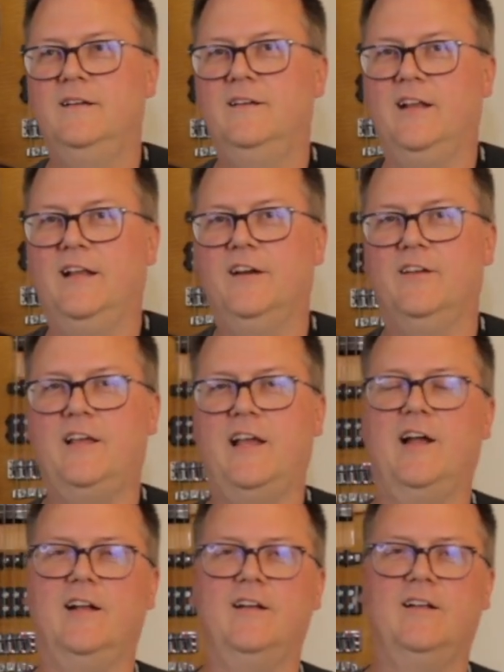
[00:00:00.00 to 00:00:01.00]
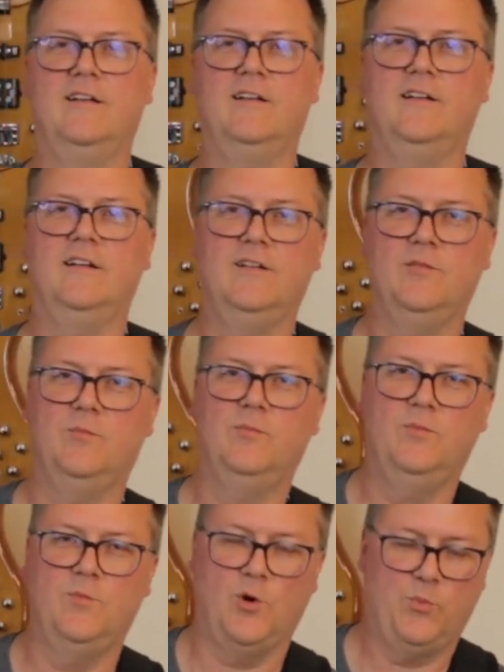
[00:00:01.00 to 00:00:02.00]
You hear that
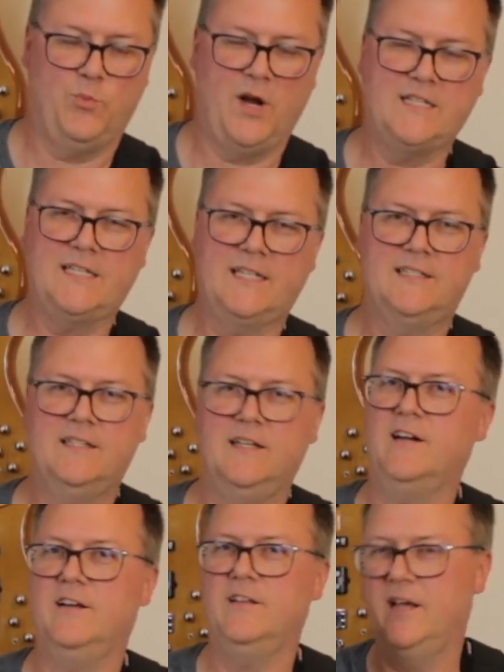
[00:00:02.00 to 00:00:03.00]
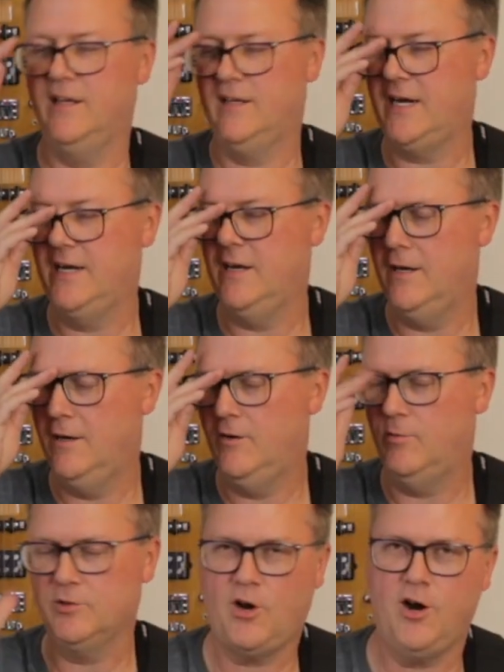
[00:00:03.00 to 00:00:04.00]
more presence there, that kind of
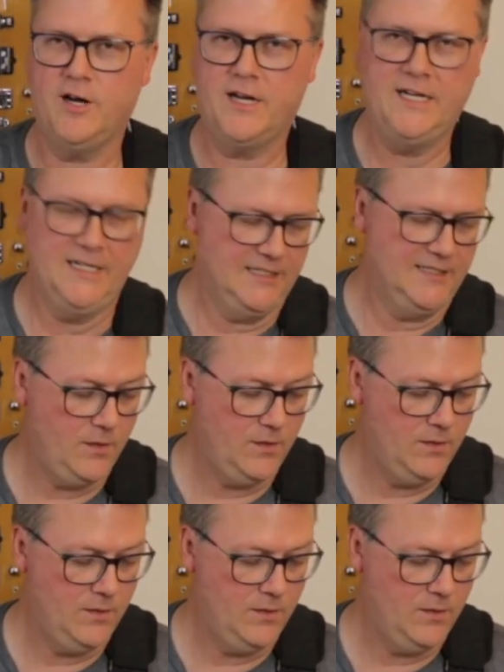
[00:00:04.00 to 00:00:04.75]
almost honkiness.